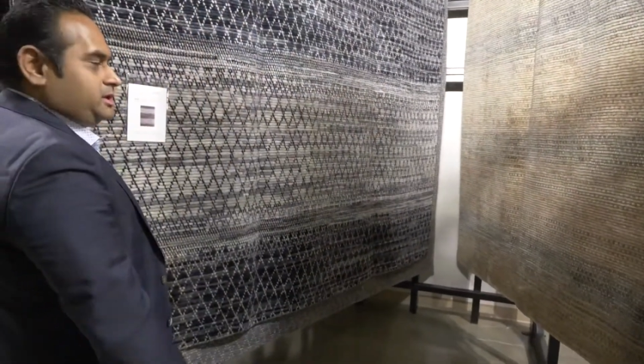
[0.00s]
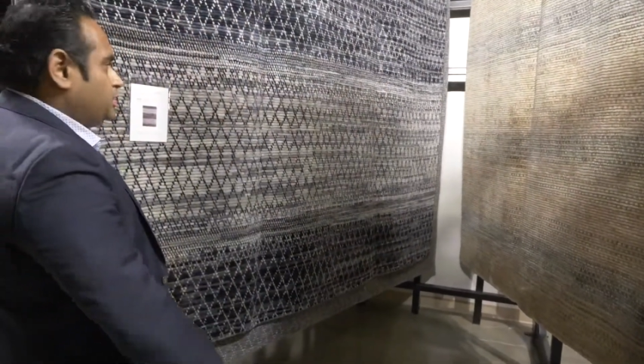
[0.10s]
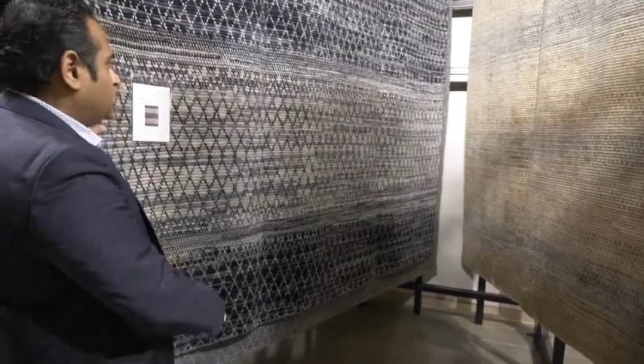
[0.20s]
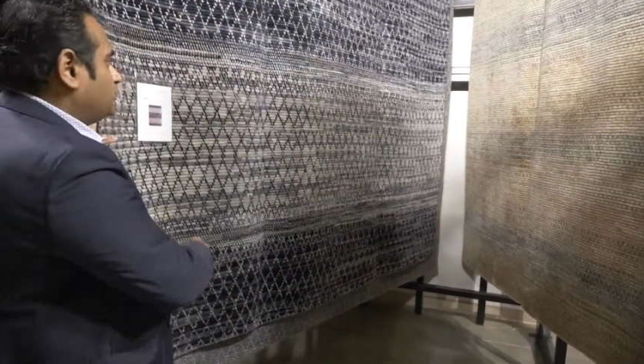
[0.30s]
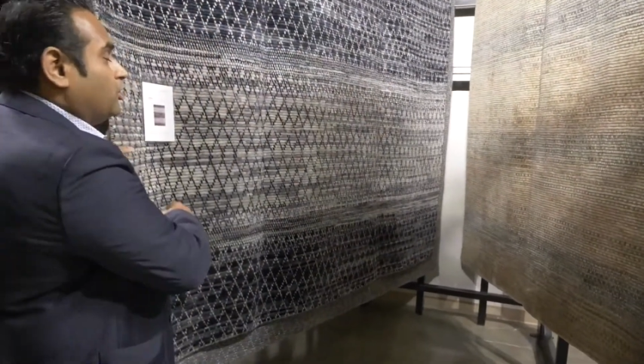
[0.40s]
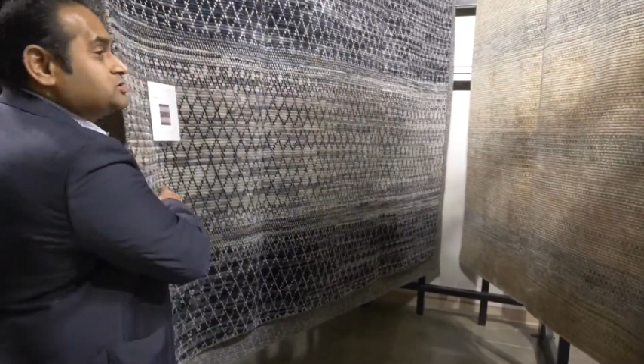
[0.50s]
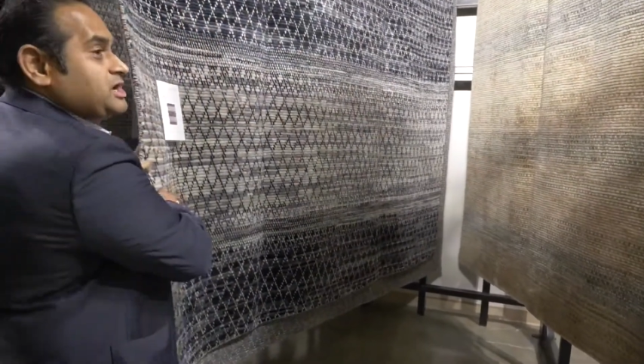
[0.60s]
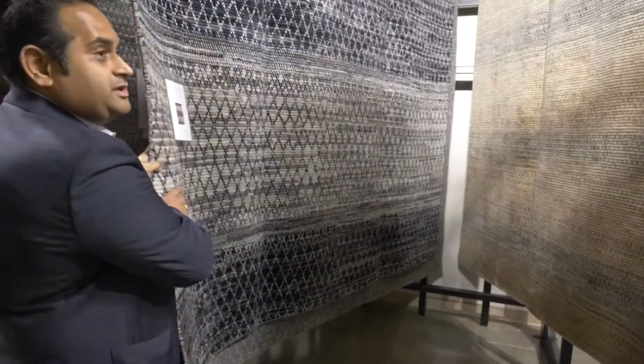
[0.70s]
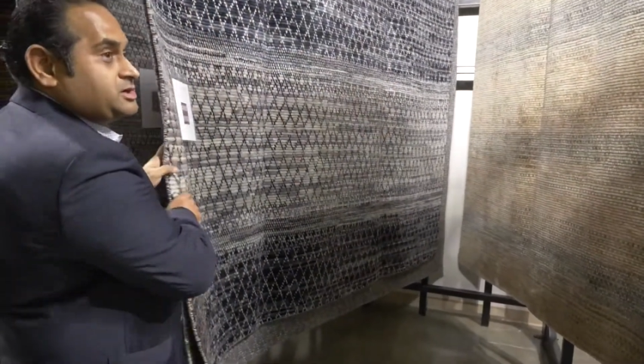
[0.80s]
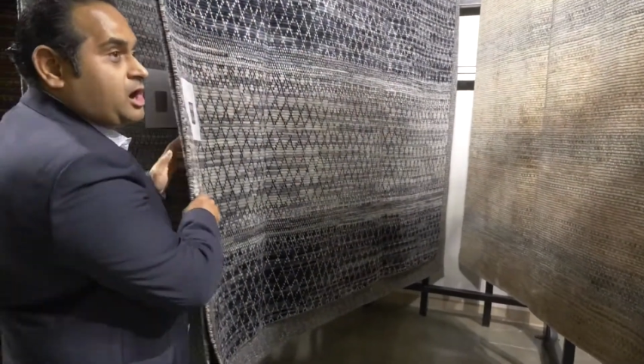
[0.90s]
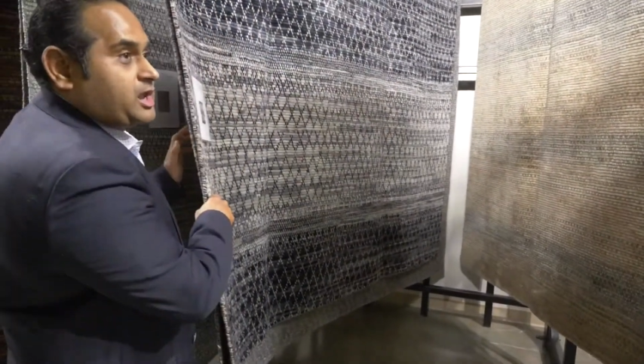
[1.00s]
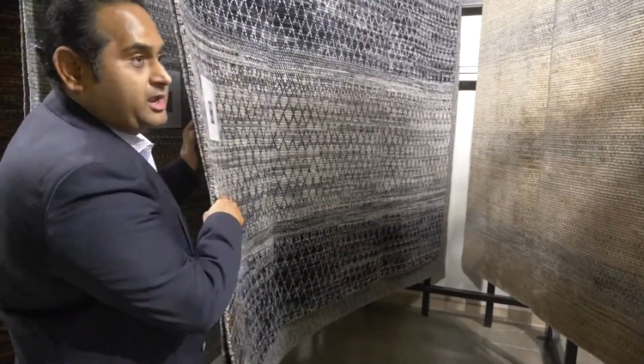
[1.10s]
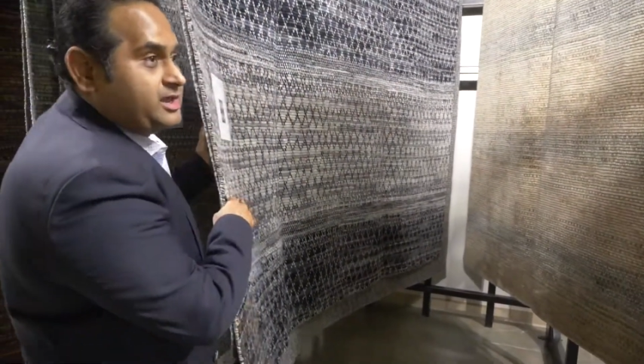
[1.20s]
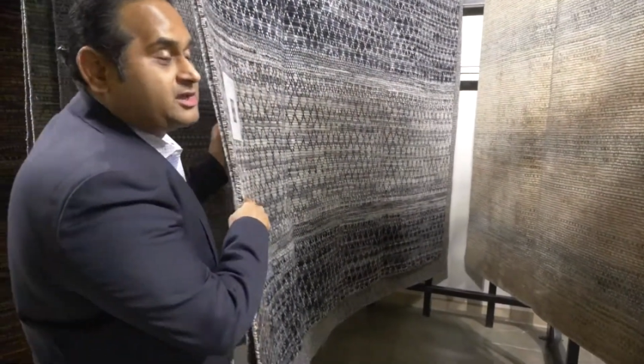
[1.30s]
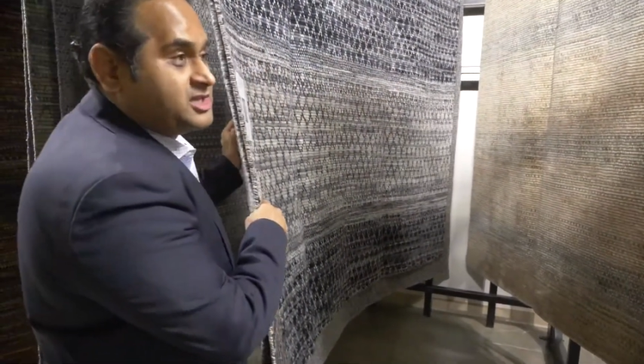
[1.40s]
You know, those are the
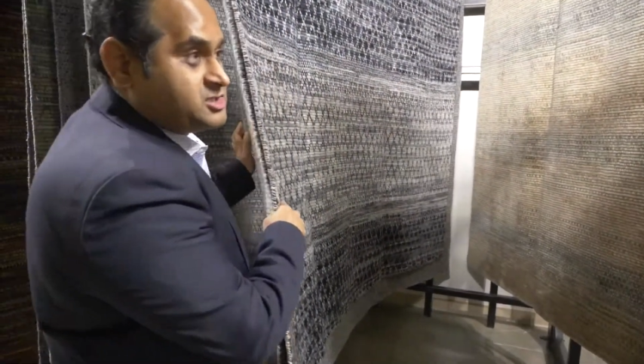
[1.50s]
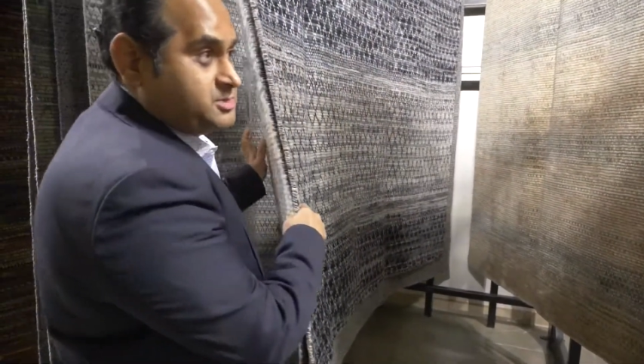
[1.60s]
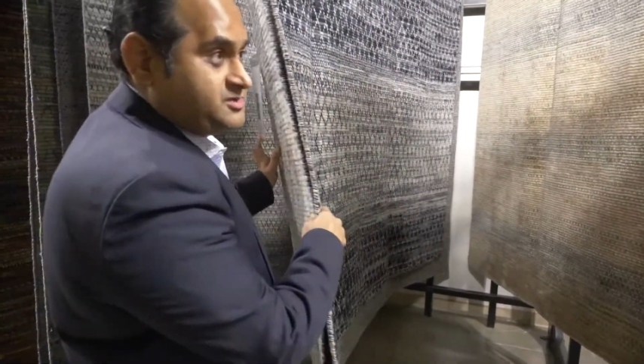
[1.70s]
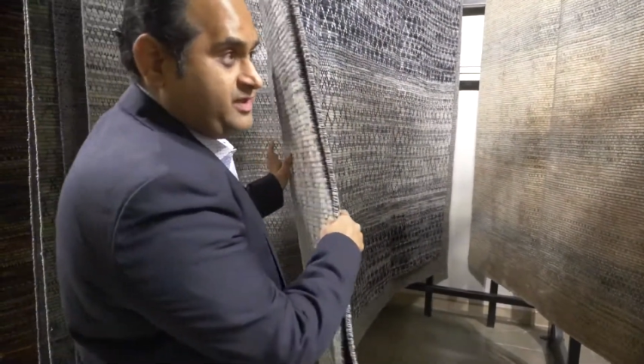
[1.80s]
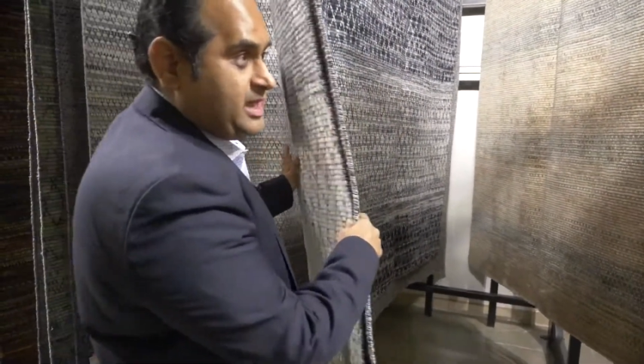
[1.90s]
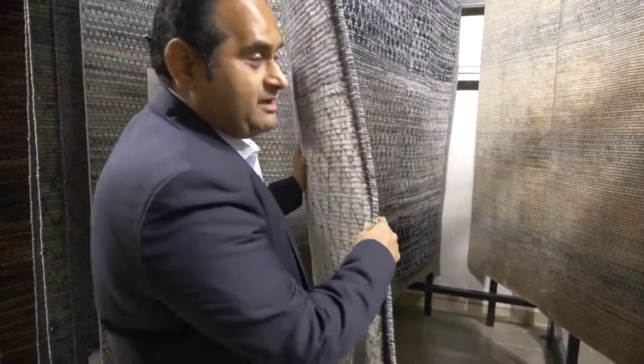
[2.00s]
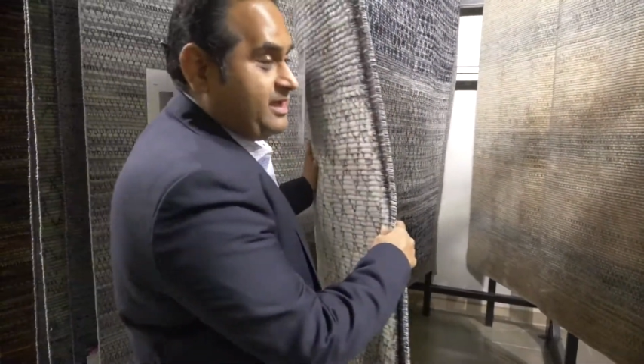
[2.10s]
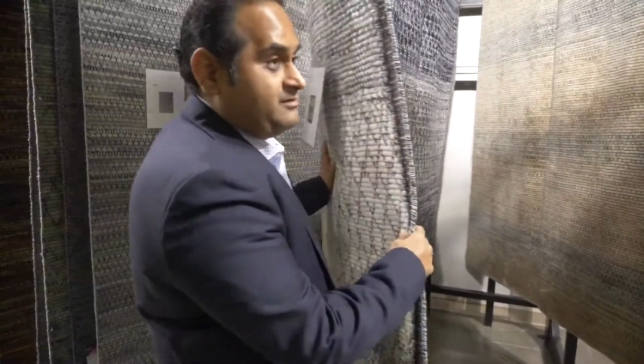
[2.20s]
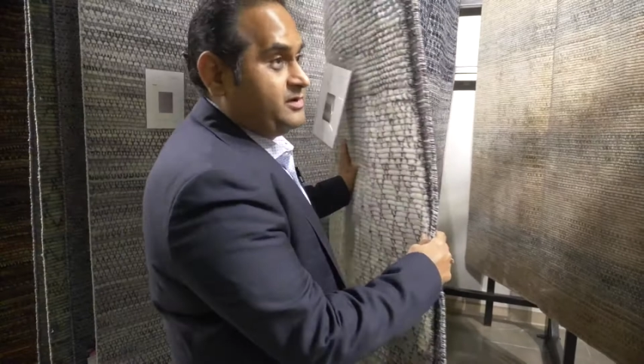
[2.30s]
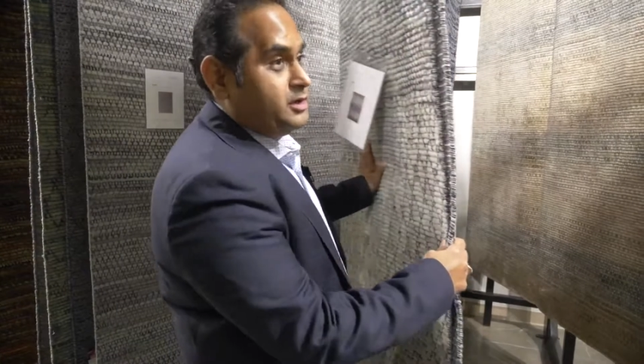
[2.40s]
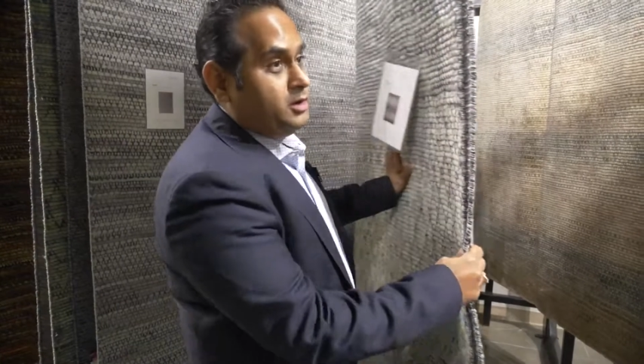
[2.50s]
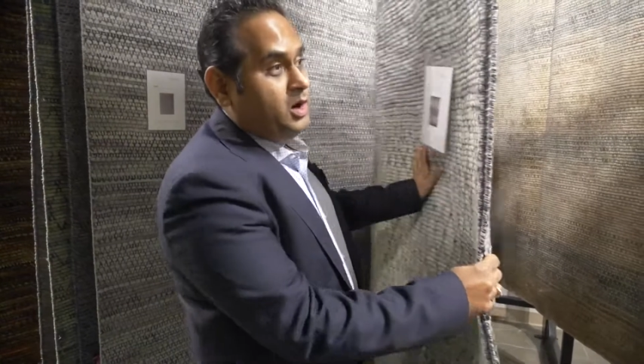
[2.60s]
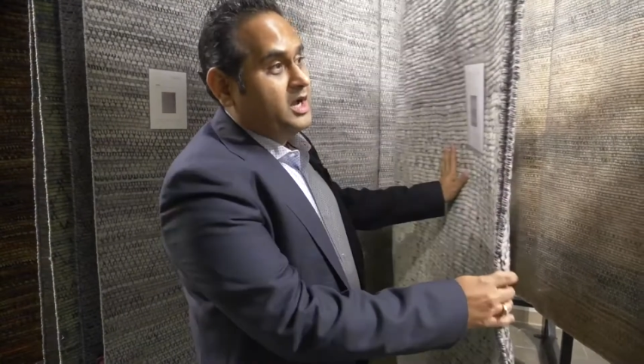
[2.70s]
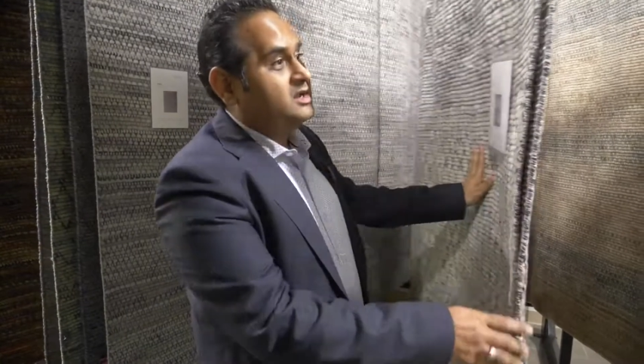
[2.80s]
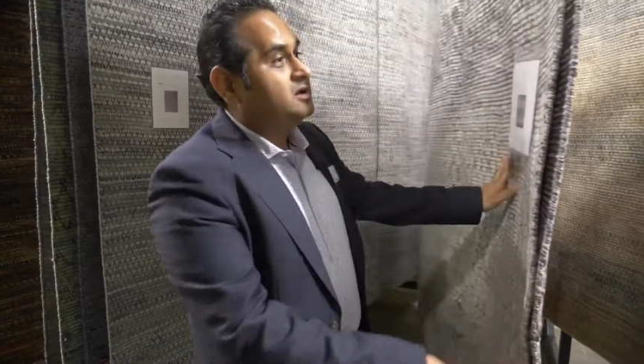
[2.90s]
targeting customers we have. And you know
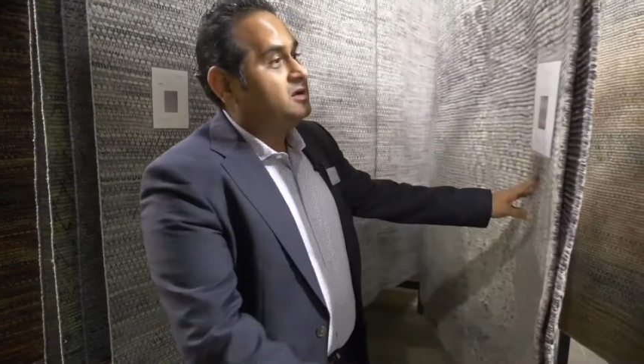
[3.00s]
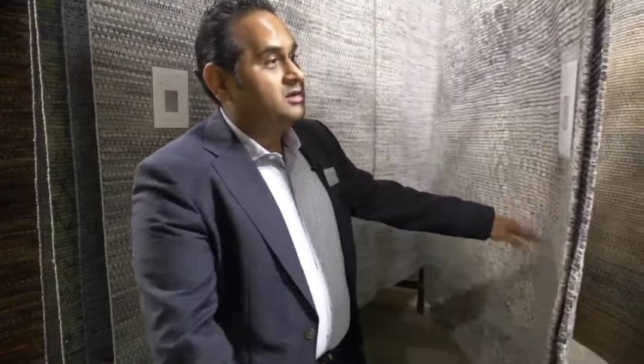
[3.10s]
what?